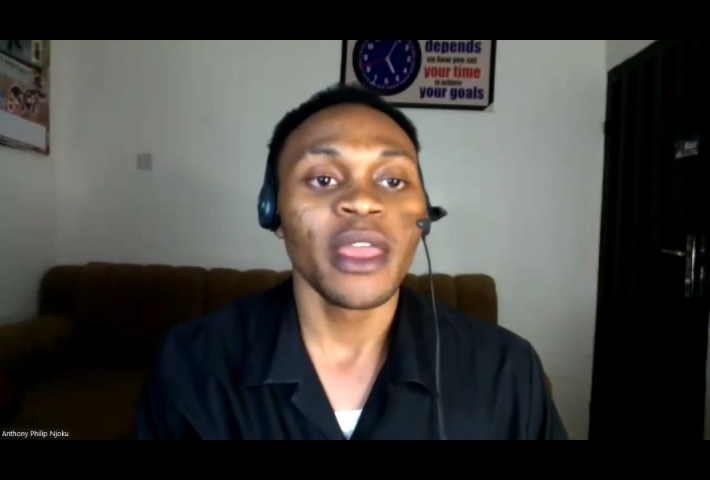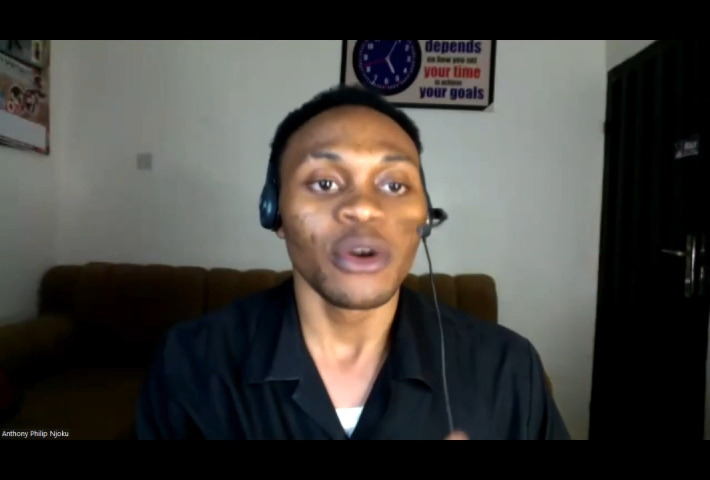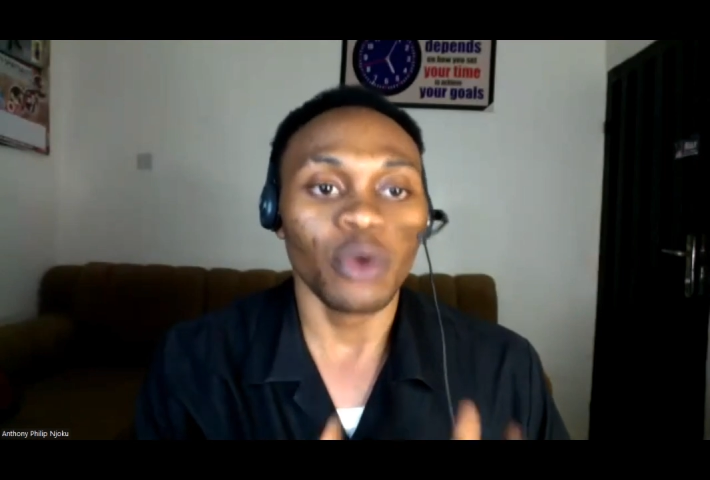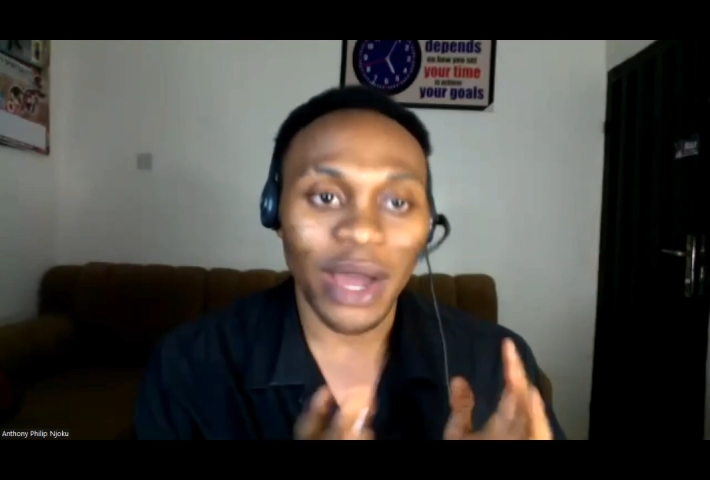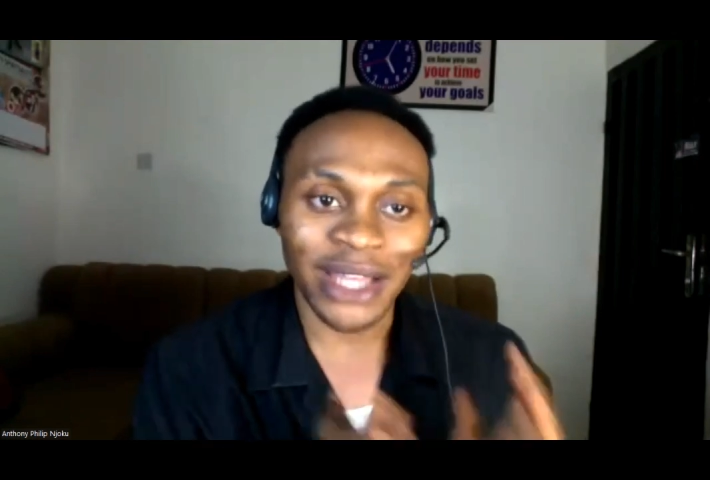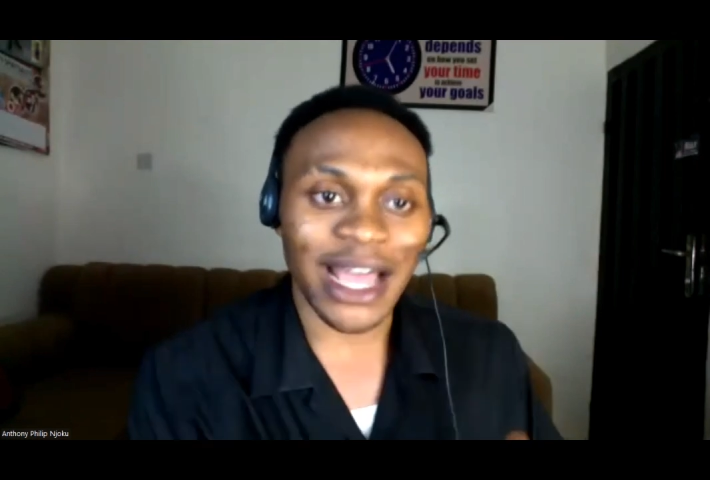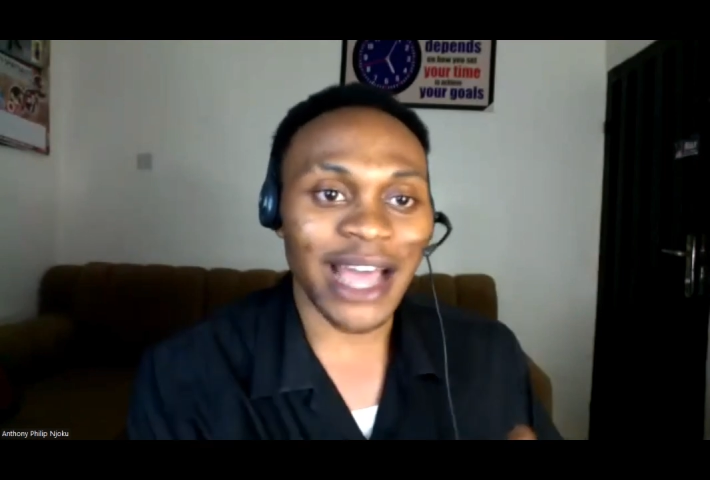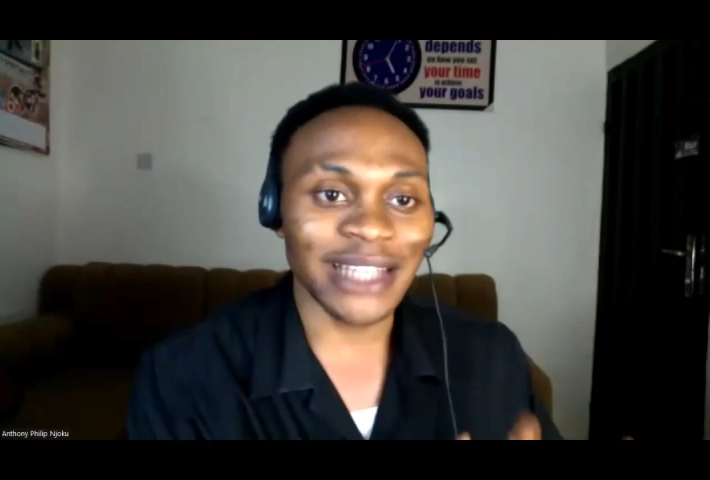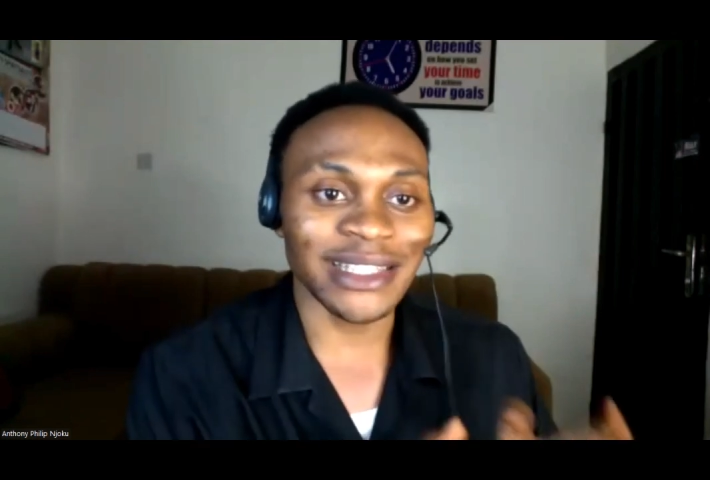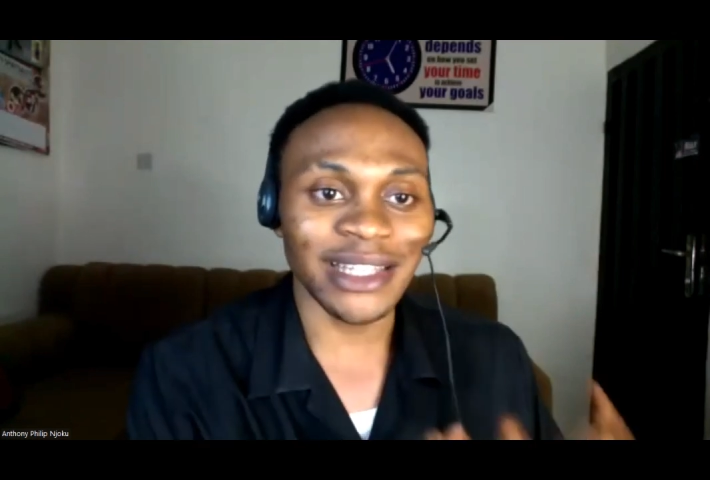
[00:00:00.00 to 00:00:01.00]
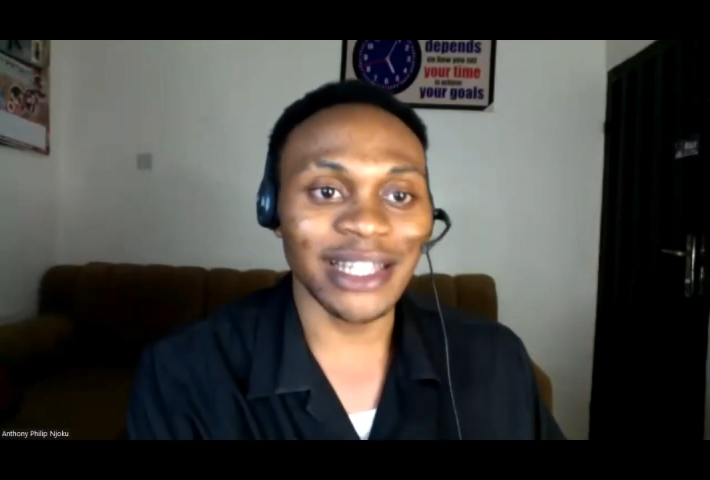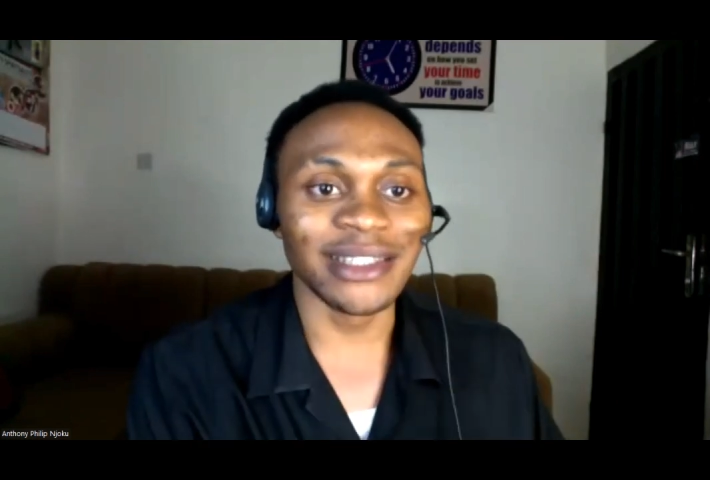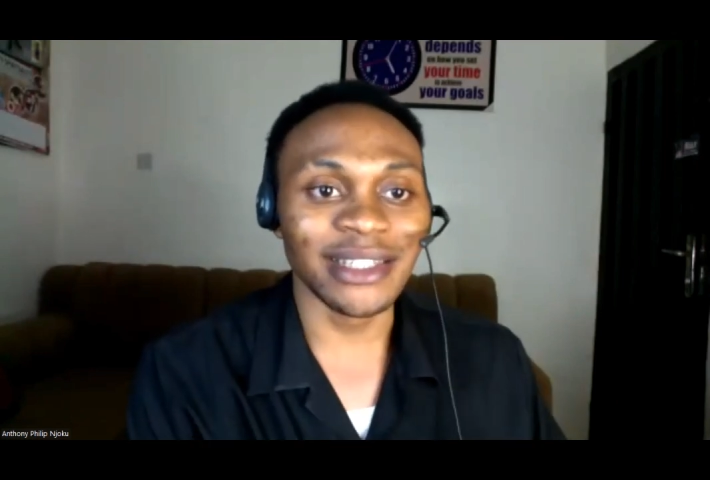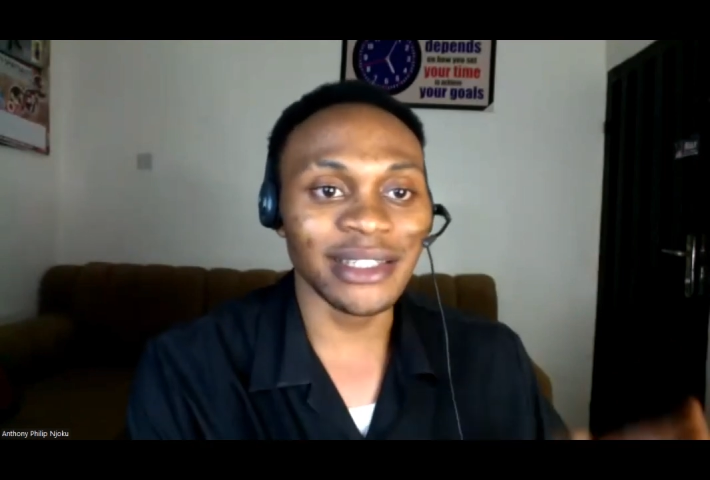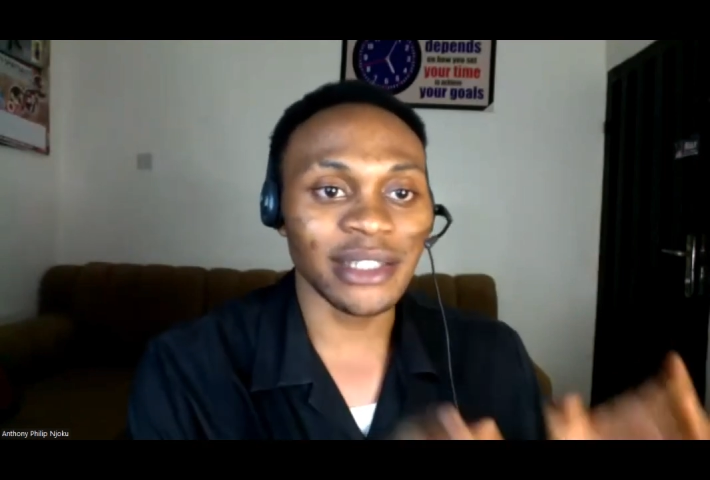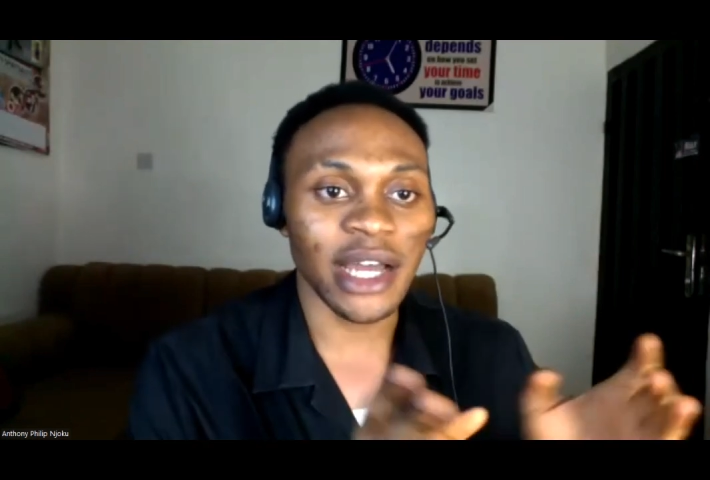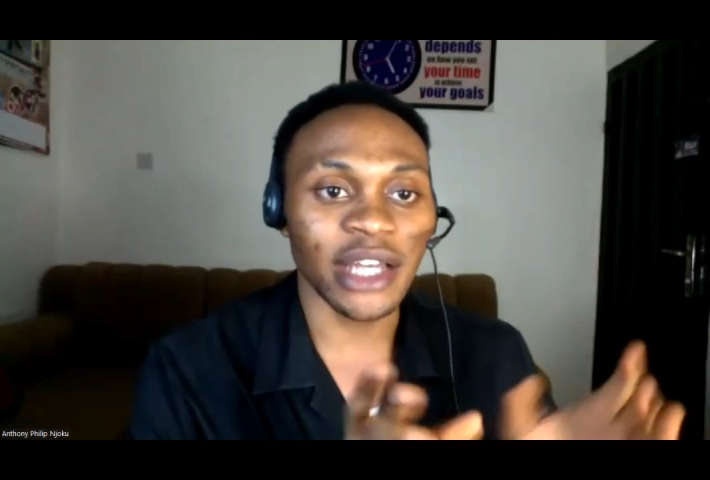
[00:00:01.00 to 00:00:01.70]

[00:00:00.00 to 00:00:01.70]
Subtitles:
when I started this